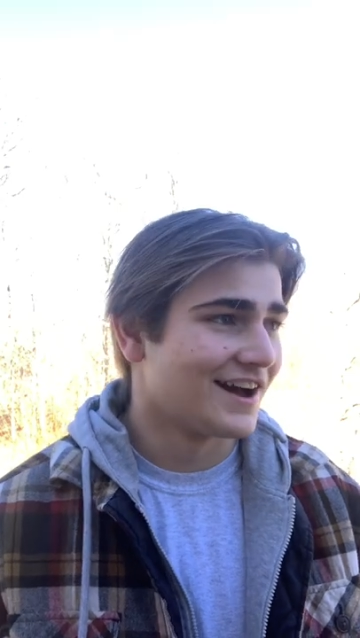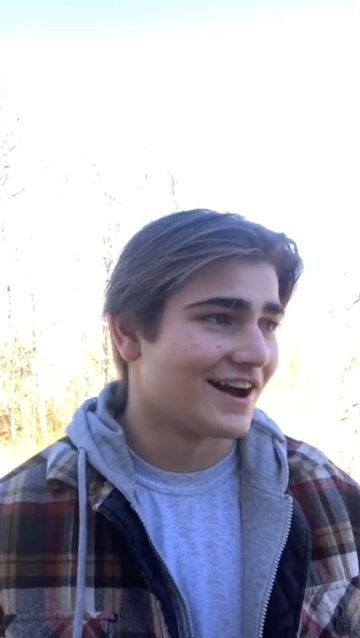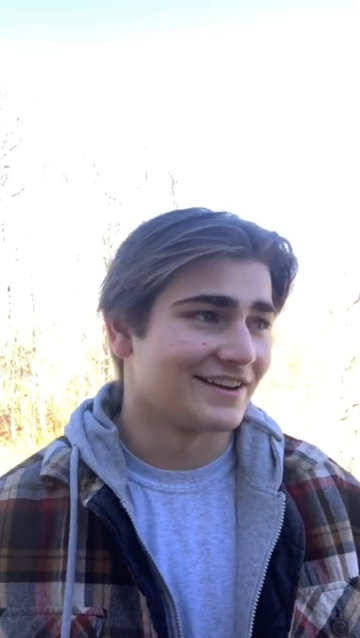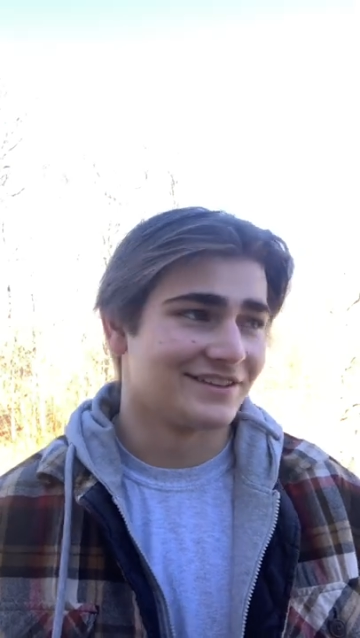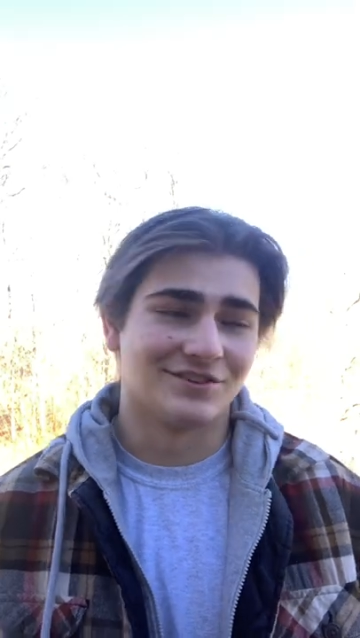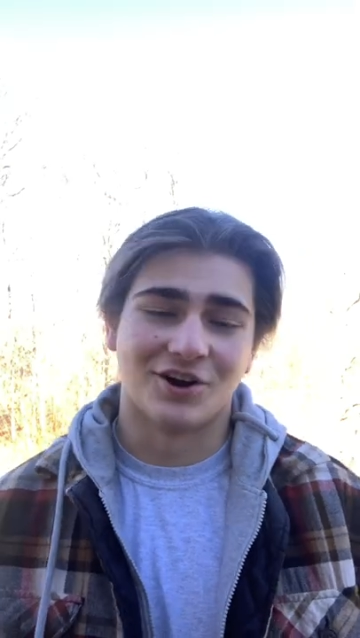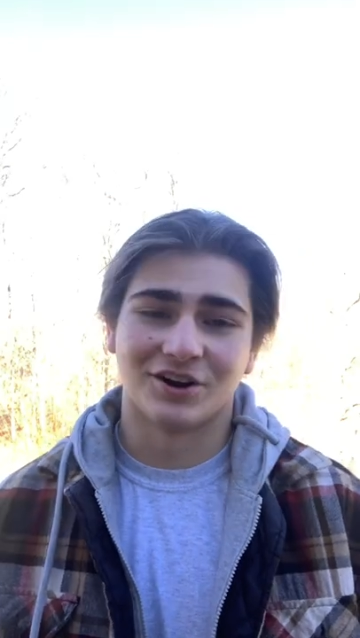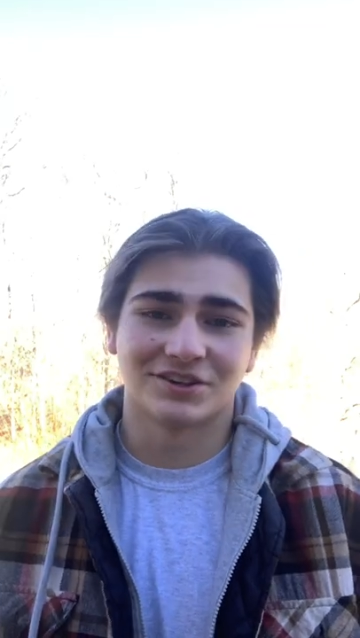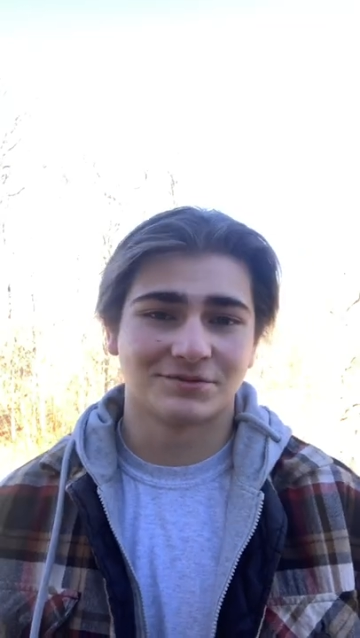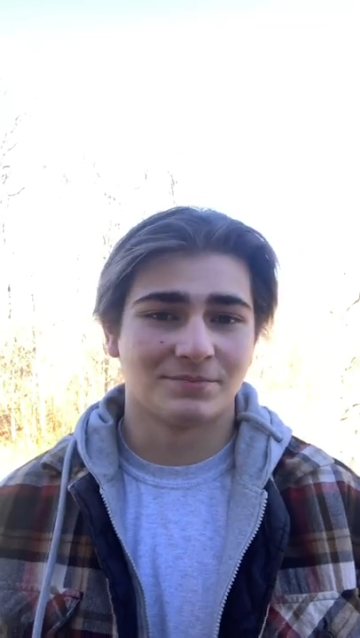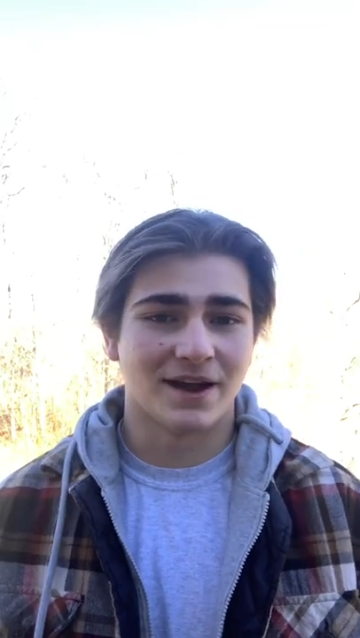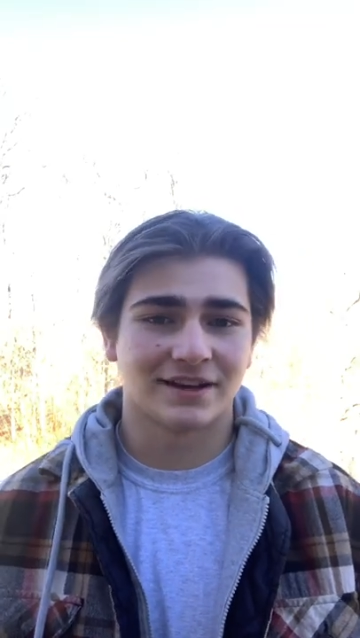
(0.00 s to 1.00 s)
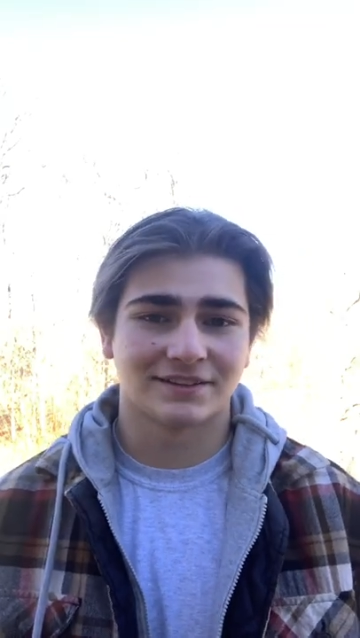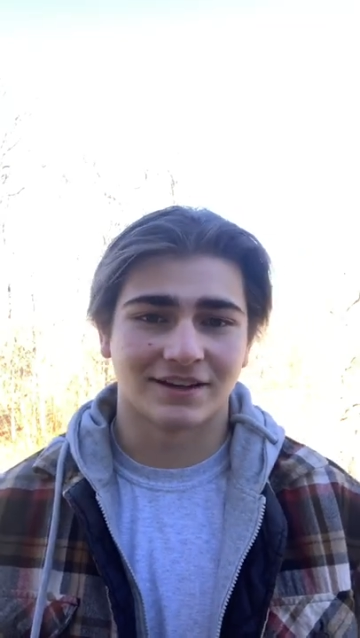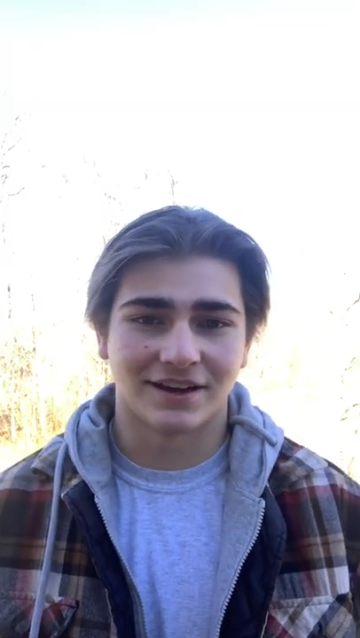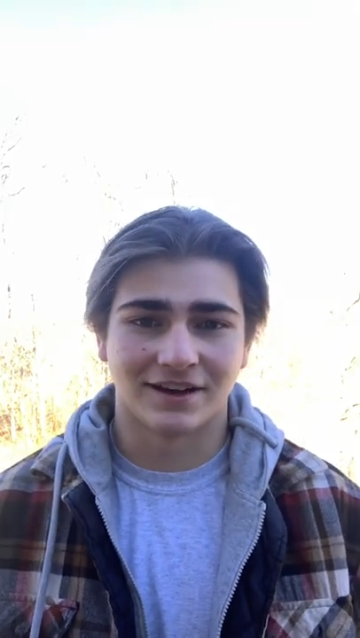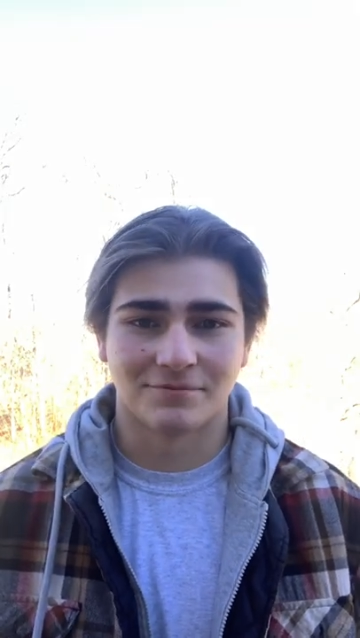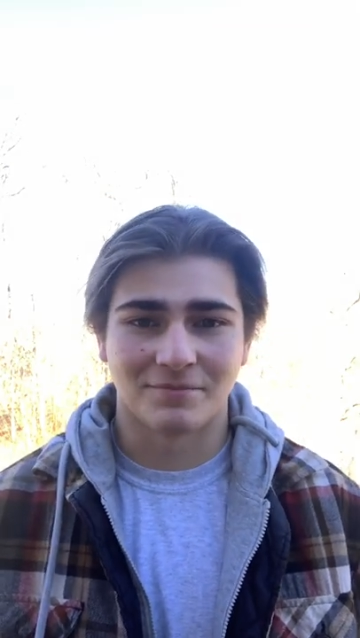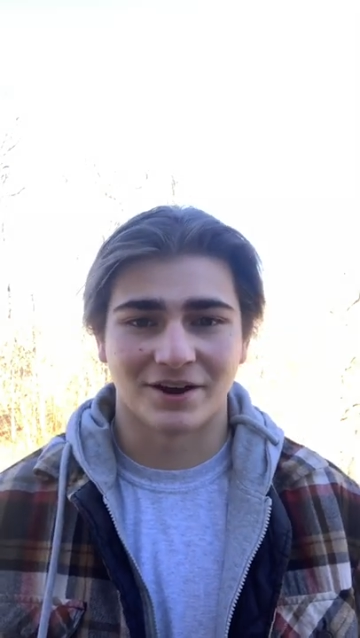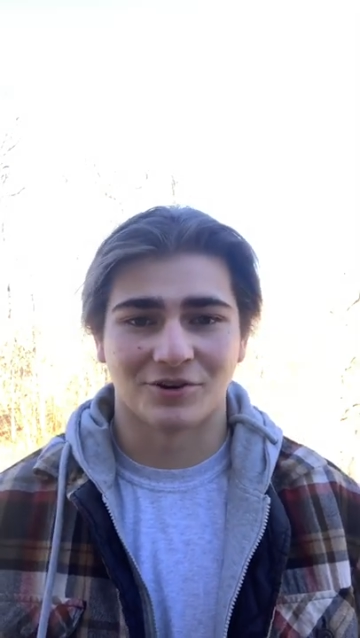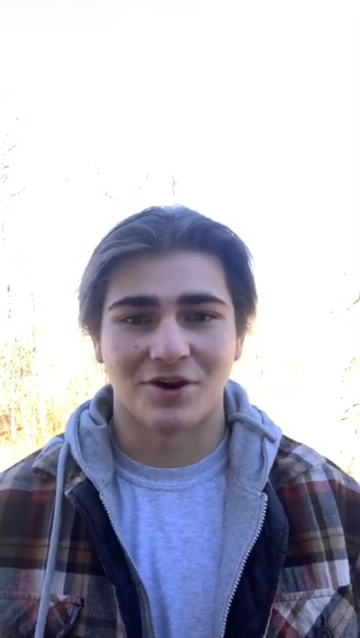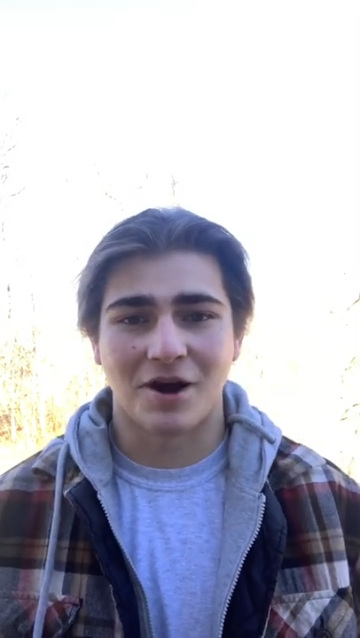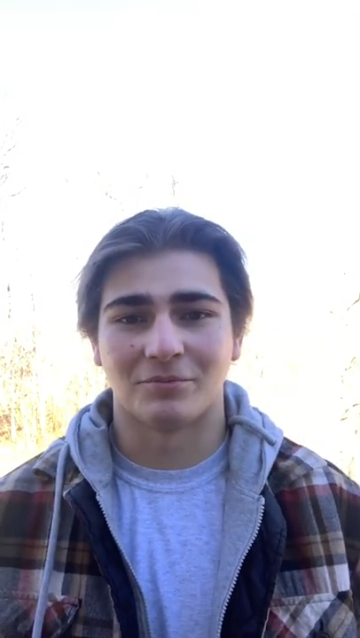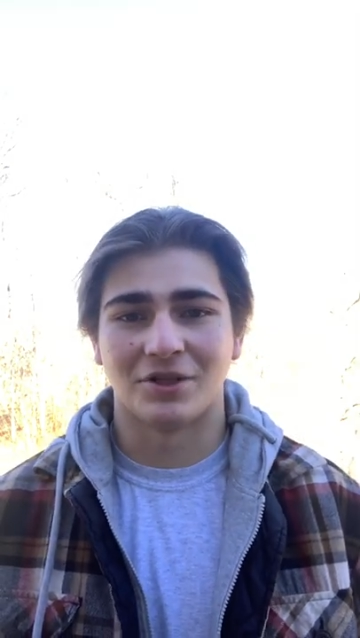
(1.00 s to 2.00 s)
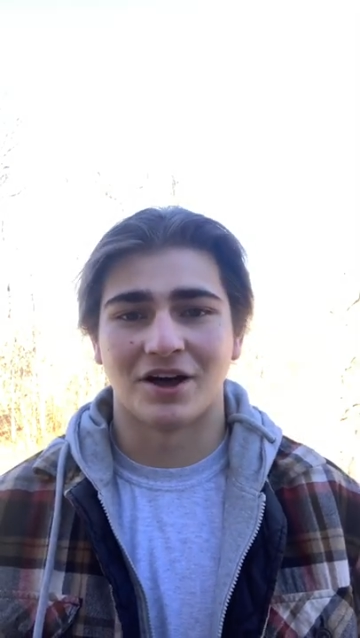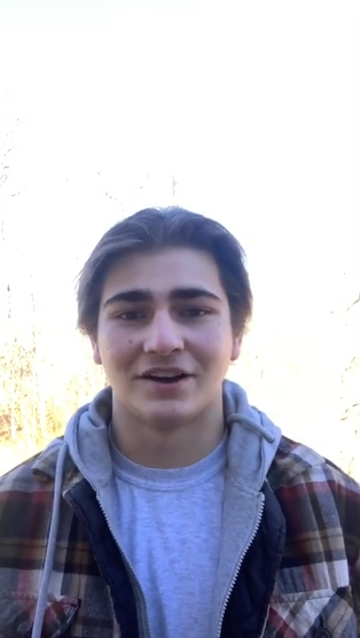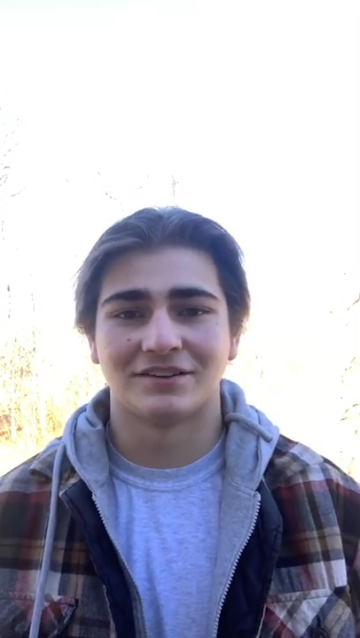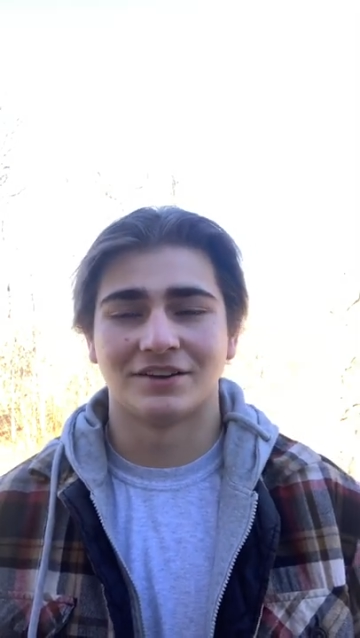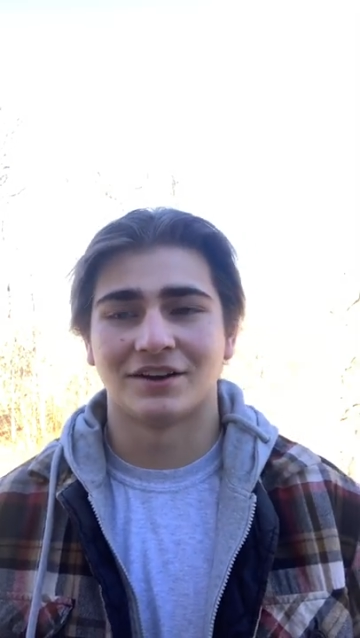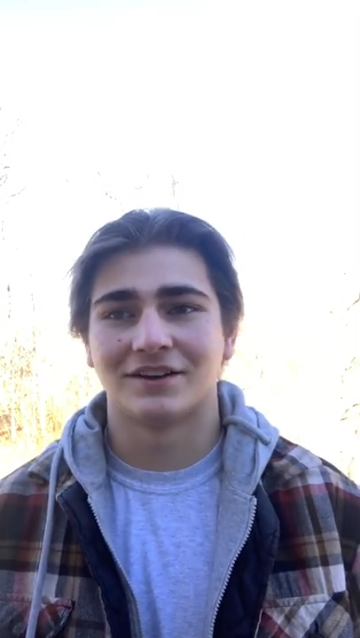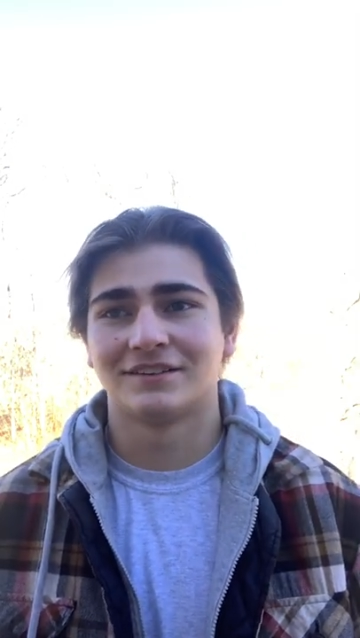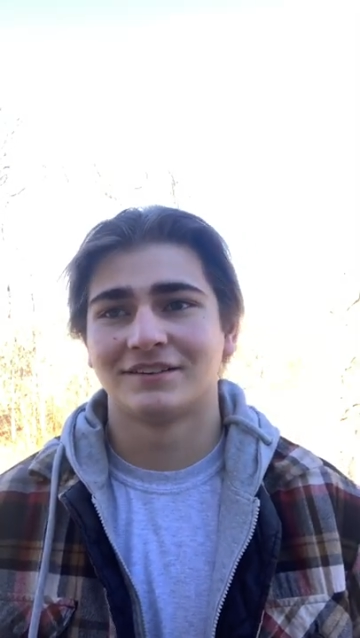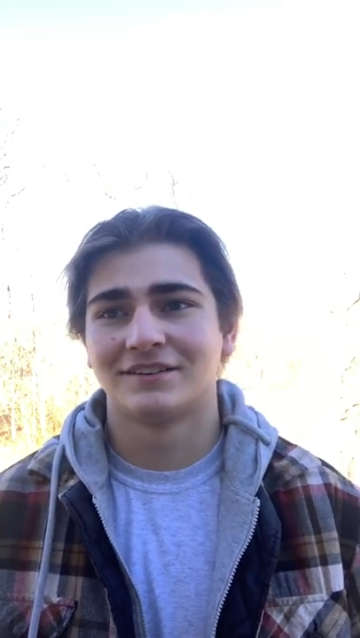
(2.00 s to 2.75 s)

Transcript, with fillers: I did not expect uh, my ground blind to